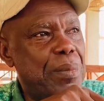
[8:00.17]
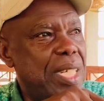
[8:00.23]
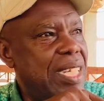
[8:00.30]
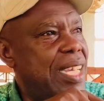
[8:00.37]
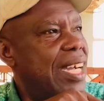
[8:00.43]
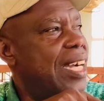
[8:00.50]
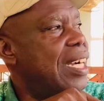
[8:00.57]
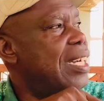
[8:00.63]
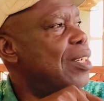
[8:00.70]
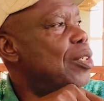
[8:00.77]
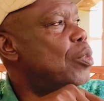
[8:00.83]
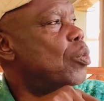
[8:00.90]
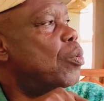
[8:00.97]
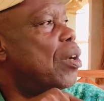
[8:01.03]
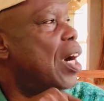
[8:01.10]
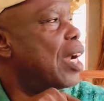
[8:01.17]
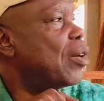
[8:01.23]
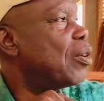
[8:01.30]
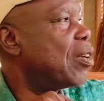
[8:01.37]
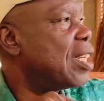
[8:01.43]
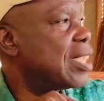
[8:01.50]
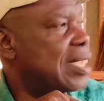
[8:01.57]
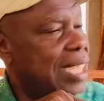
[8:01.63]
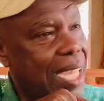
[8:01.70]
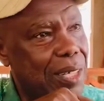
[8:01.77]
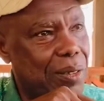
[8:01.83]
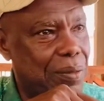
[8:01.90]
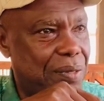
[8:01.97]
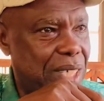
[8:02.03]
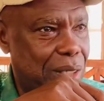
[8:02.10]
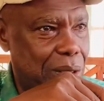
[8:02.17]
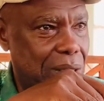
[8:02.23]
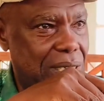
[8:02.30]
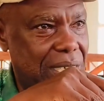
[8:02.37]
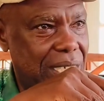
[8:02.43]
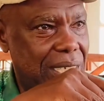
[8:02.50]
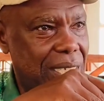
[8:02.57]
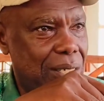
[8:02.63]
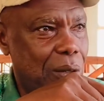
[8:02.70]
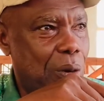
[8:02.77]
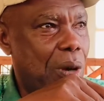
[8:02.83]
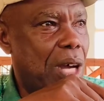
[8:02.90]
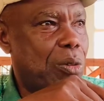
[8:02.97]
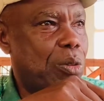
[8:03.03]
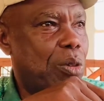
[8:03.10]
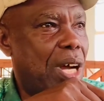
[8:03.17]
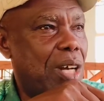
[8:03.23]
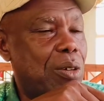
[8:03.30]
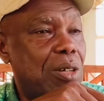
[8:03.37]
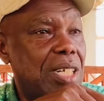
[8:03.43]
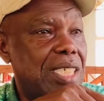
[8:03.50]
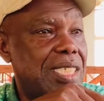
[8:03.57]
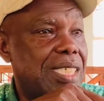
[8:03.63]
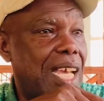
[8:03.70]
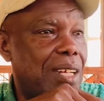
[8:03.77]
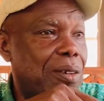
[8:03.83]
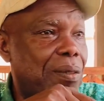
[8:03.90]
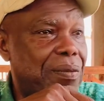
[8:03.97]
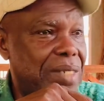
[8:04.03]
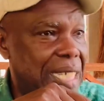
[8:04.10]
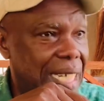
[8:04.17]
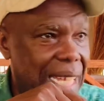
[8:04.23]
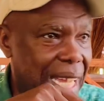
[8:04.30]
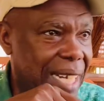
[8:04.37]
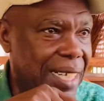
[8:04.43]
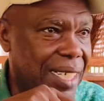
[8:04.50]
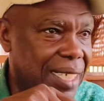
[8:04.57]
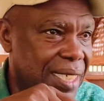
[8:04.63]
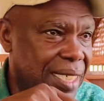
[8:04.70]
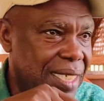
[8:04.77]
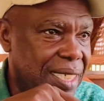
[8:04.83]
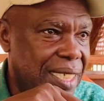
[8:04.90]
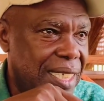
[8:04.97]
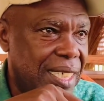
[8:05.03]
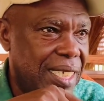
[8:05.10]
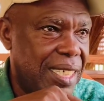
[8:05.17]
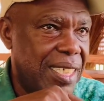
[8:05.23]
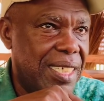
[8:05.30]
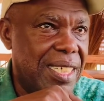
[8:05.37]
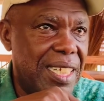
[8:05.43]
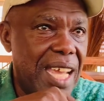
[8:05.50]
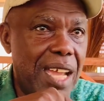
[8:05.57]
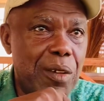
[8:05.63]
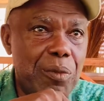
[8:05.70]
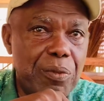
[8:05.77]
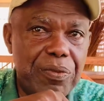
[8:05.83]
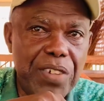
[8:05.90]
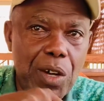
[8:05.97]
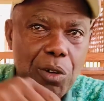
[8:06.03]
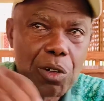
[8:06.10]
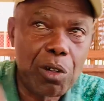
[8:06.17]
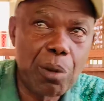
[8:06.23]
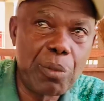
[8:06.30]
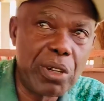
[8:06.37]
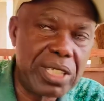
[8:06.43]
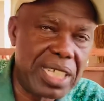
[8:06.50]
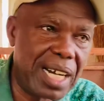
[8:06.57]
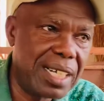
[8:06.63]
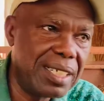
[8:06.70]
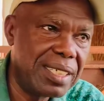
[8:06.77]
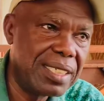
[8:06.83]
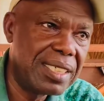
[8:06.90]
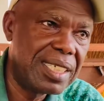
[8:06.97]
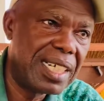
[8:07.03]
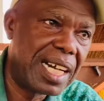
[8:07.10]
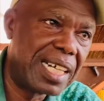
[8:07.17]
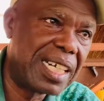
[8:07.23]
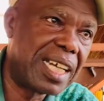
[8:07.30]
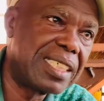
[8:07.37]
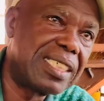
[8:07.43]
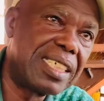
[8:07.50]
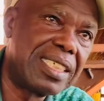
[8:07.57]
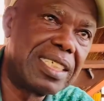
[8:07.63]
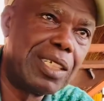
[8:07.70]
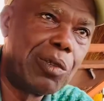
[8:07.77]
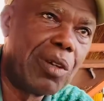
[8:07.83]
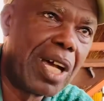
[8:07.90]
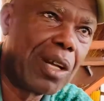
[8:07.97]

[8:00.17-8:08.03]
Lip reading: here to another side of the country or to another side of the land. Na fengo domo jang, anase tidla